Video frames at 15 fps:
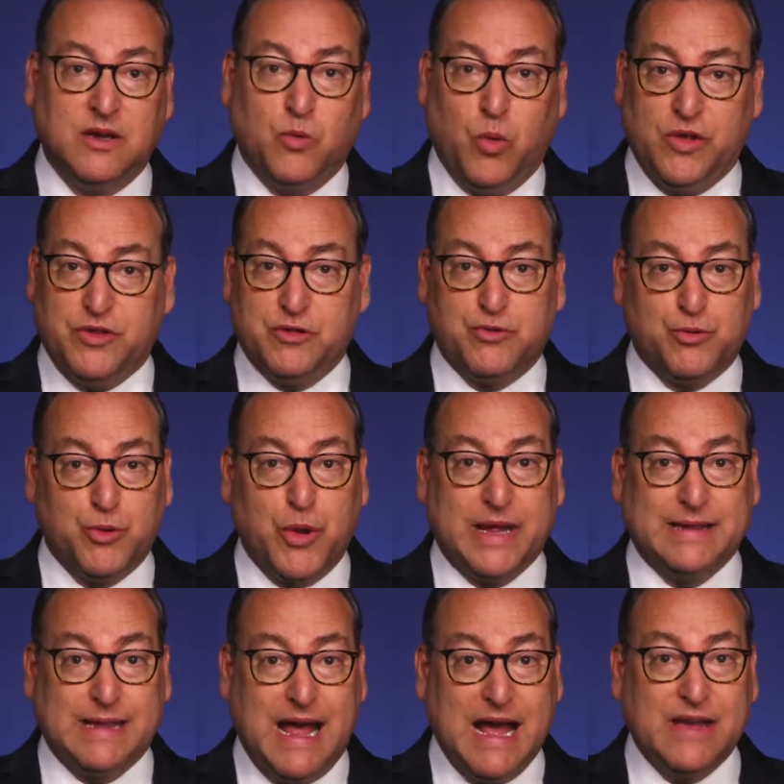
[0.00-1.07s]
whether through a
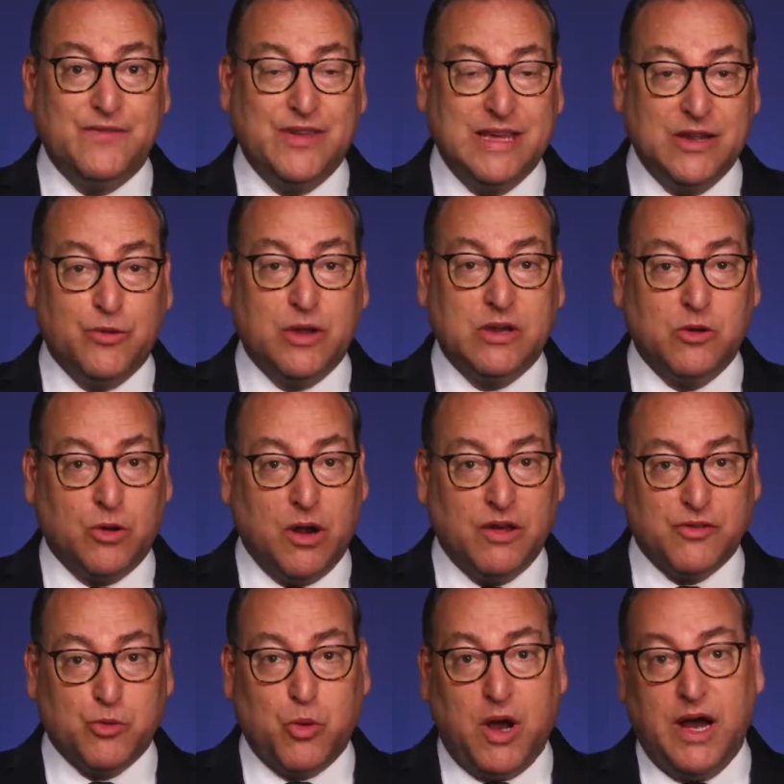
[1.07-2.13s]
live hearing or
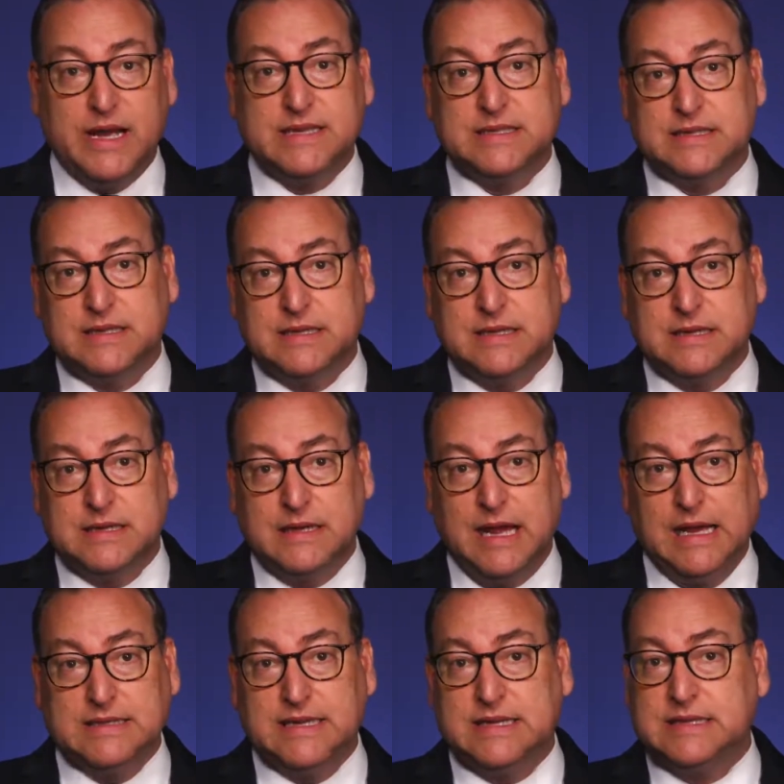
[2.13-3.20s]
otherwise,
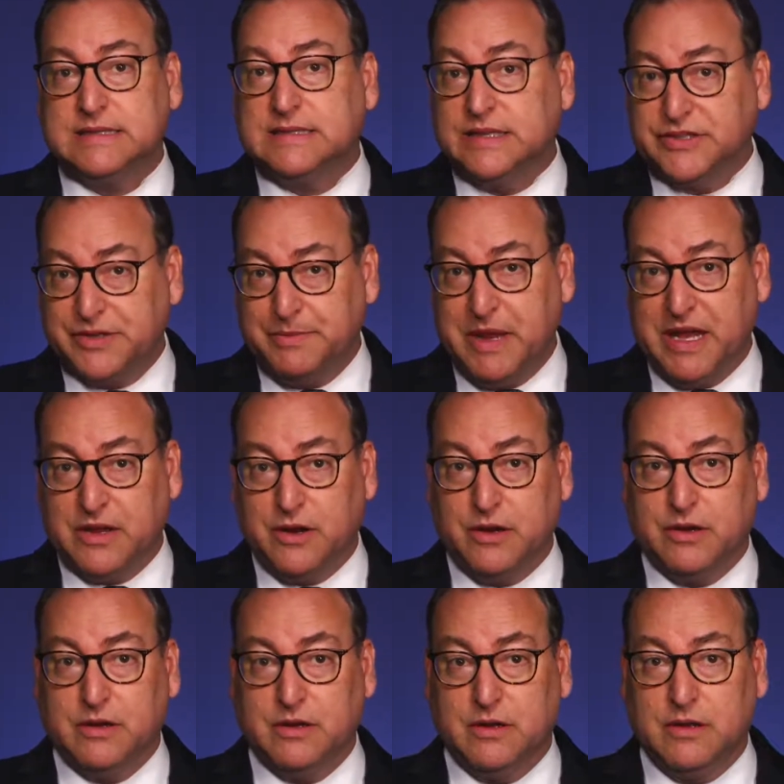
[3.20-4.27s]
as a decision
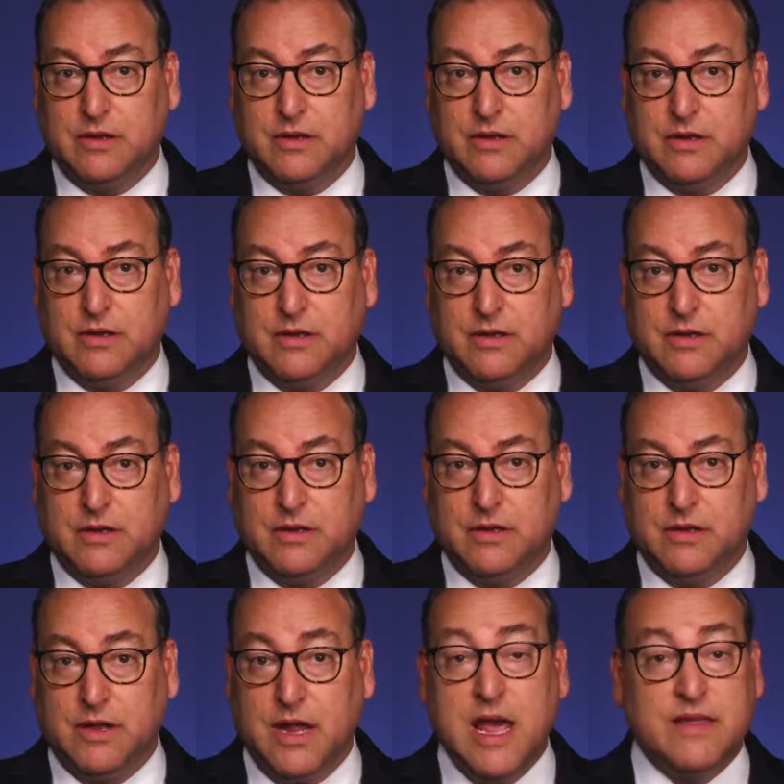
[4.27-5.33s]
maker.
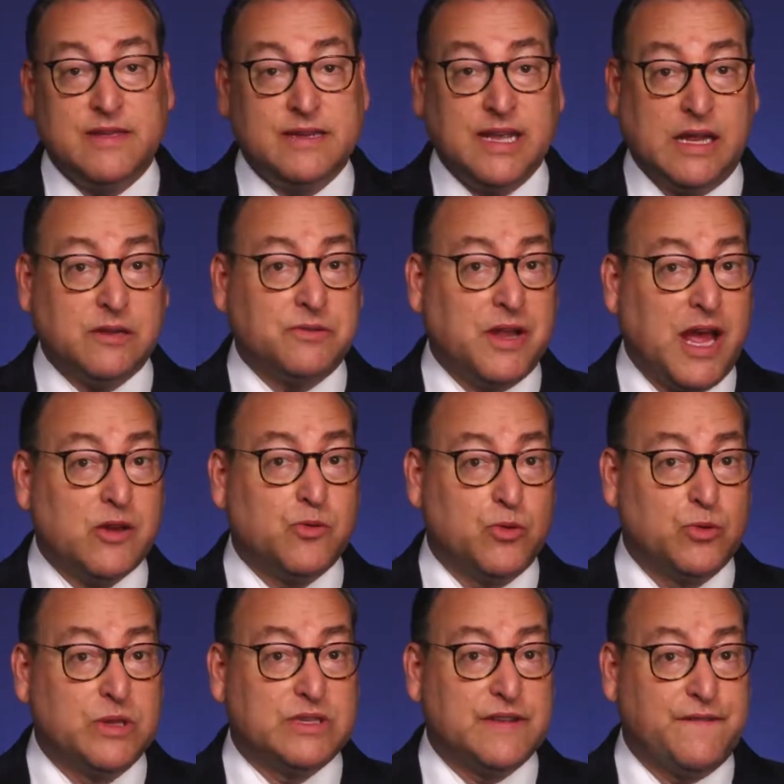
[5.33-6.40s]
The Title IX
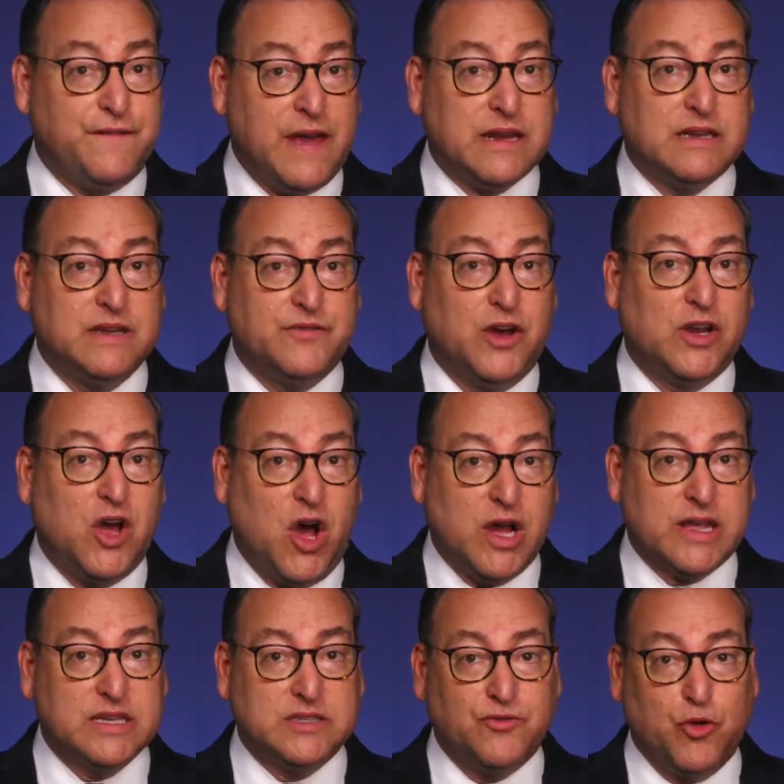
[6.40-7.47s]
rule is effective on
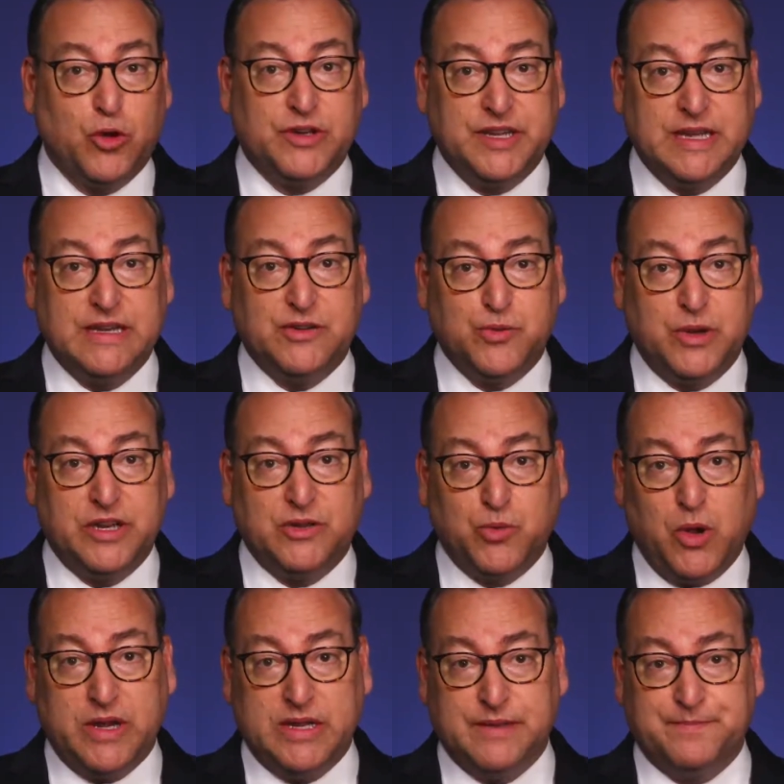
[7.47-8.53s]
August 14,
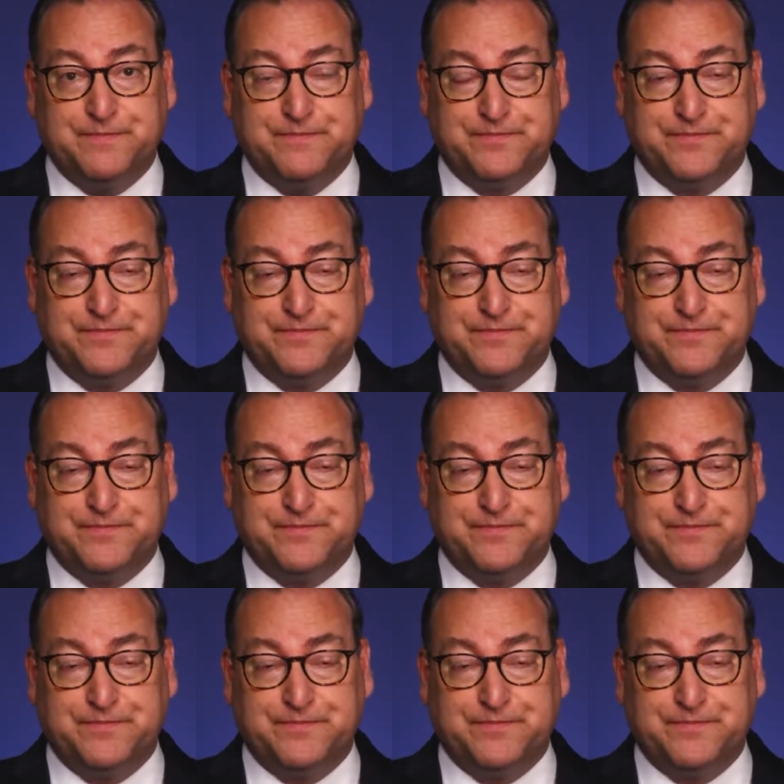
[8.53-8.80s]
2020.